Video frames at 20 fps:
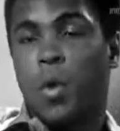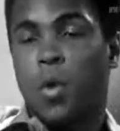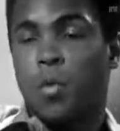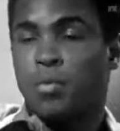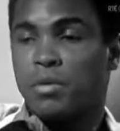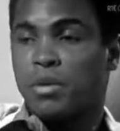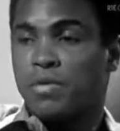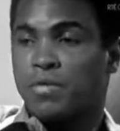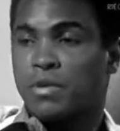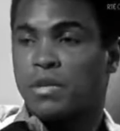
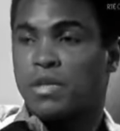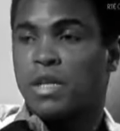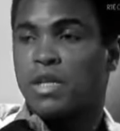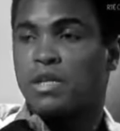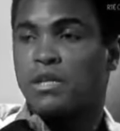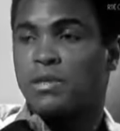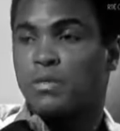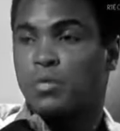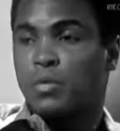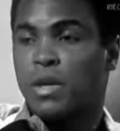Open
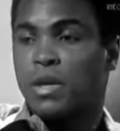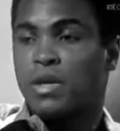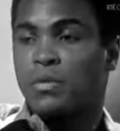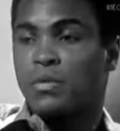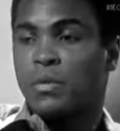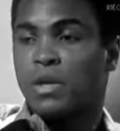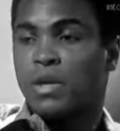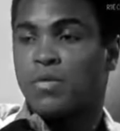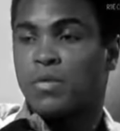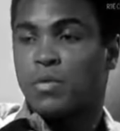invitation,
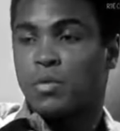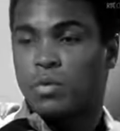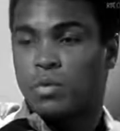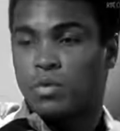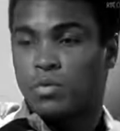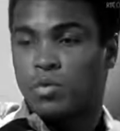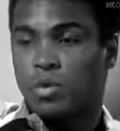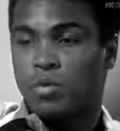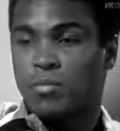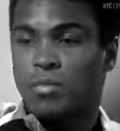waiting when I
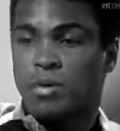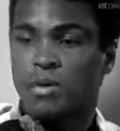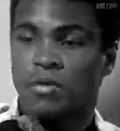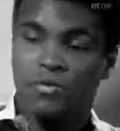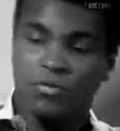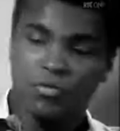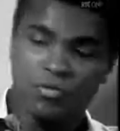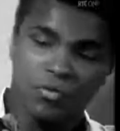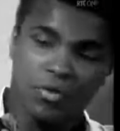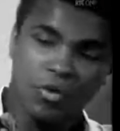want to go. I've
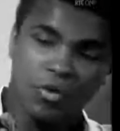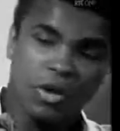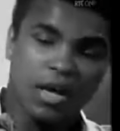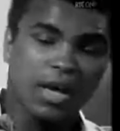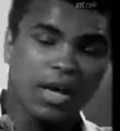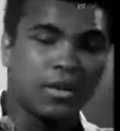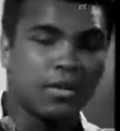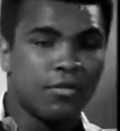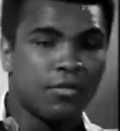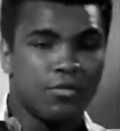been through
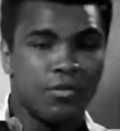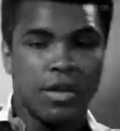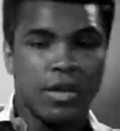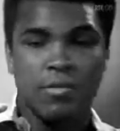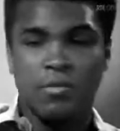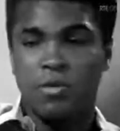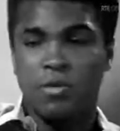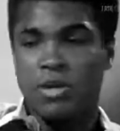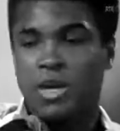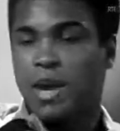all out of
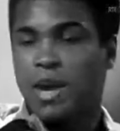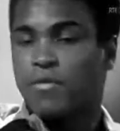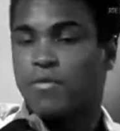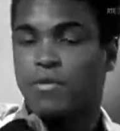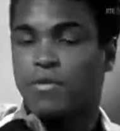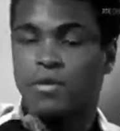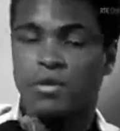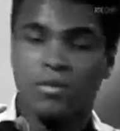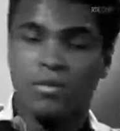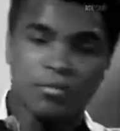Arabia and
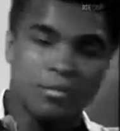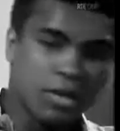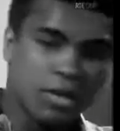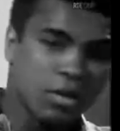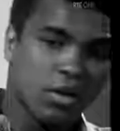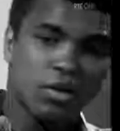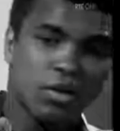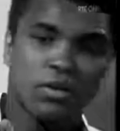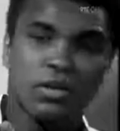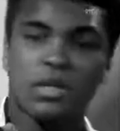Africa,
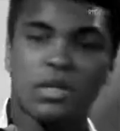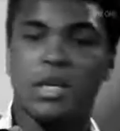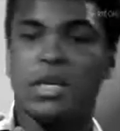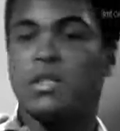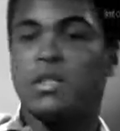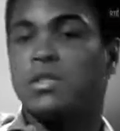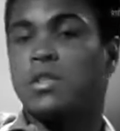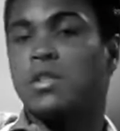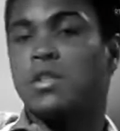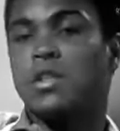met all the
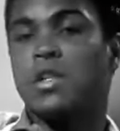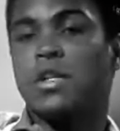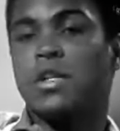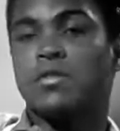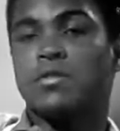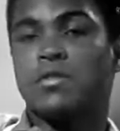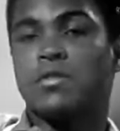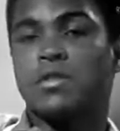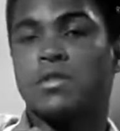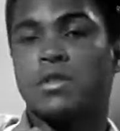kings of the
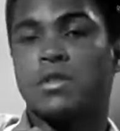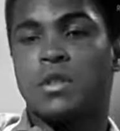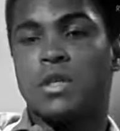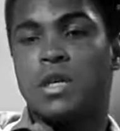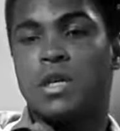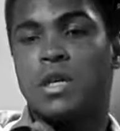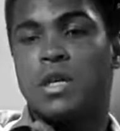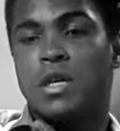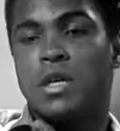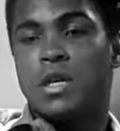countries.
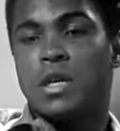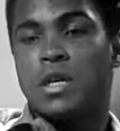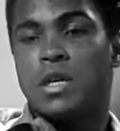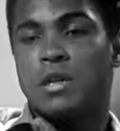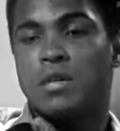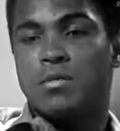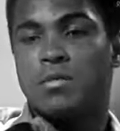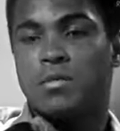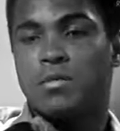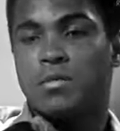
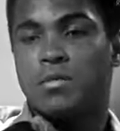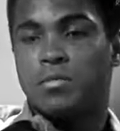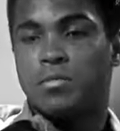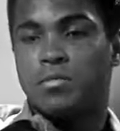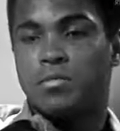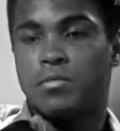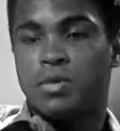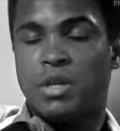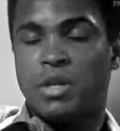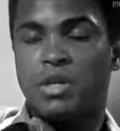And
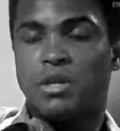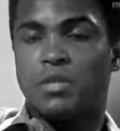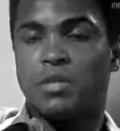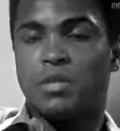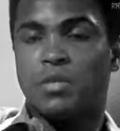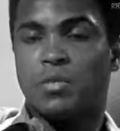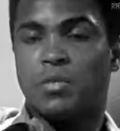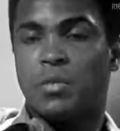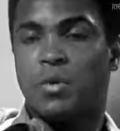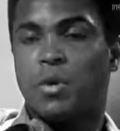the
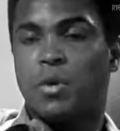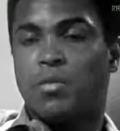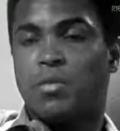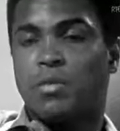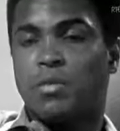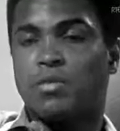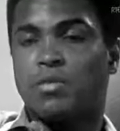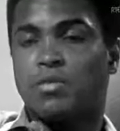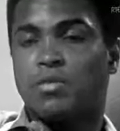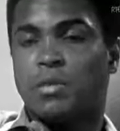peace, the
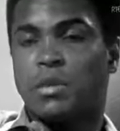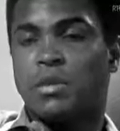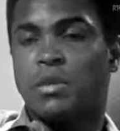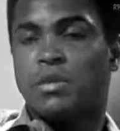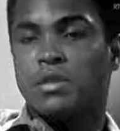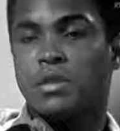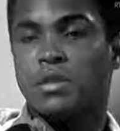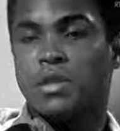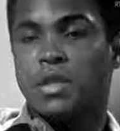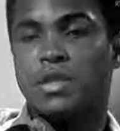world wants
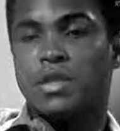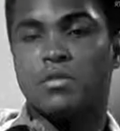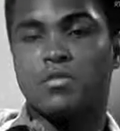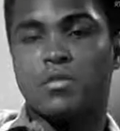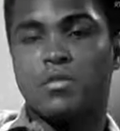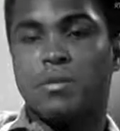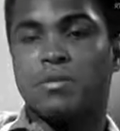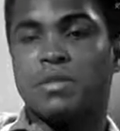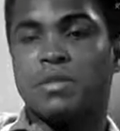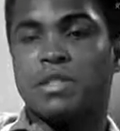peace, and
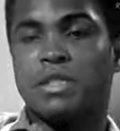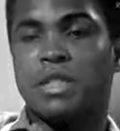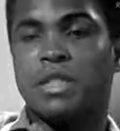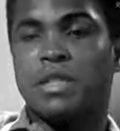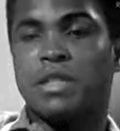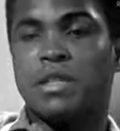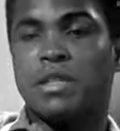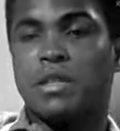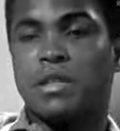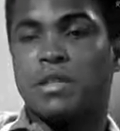I
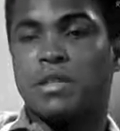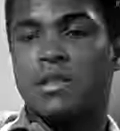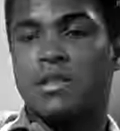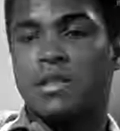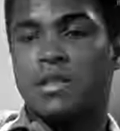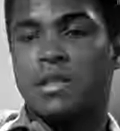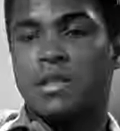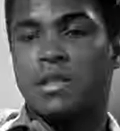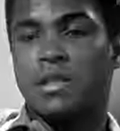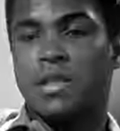represented it.
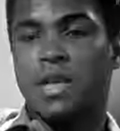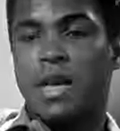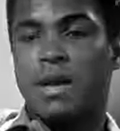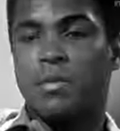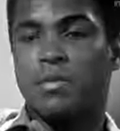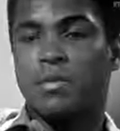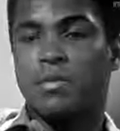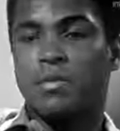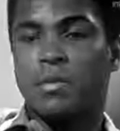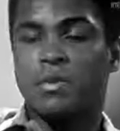And at a
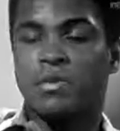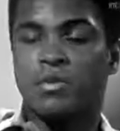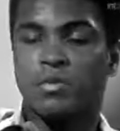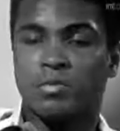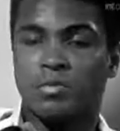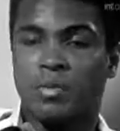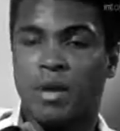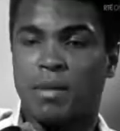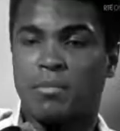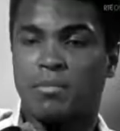time when it
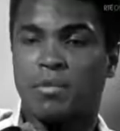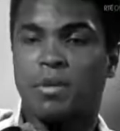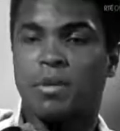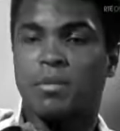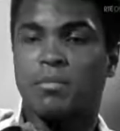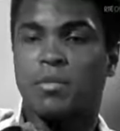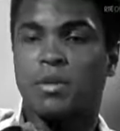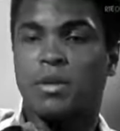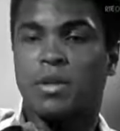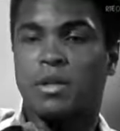wasn't too
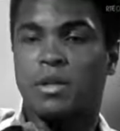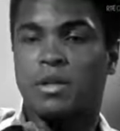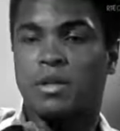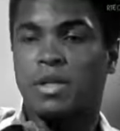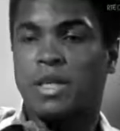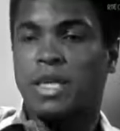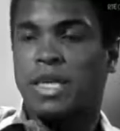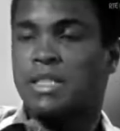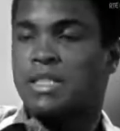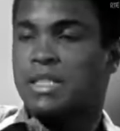popular in
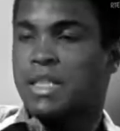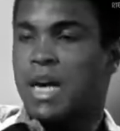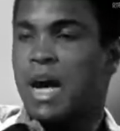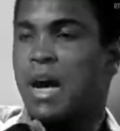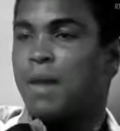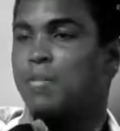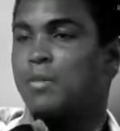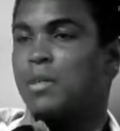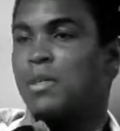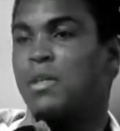America, and now
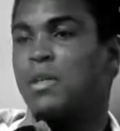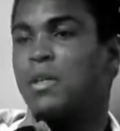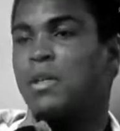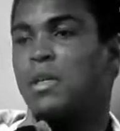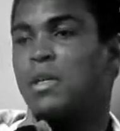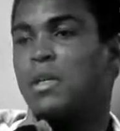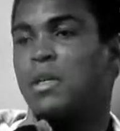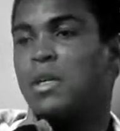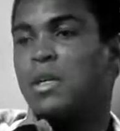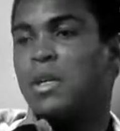it's
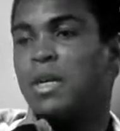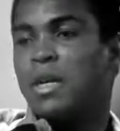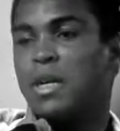common.